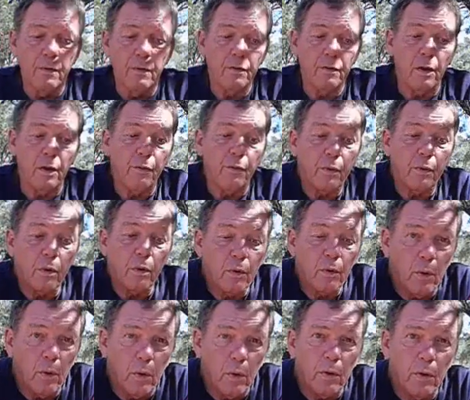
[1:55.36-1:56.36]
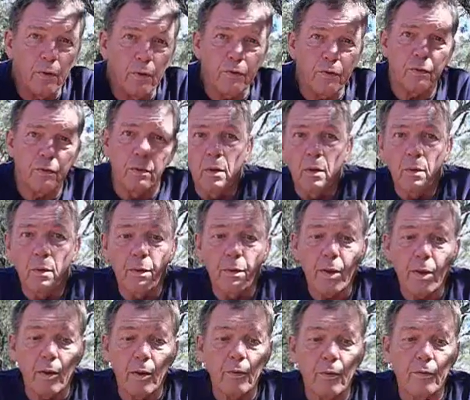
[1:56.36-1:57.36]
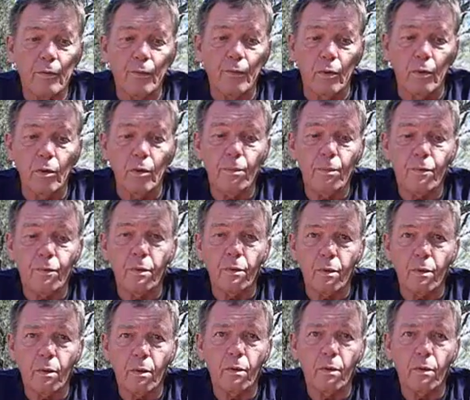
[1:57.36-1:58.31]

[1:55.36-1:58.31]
cylindrical coils with hundreds of loops, and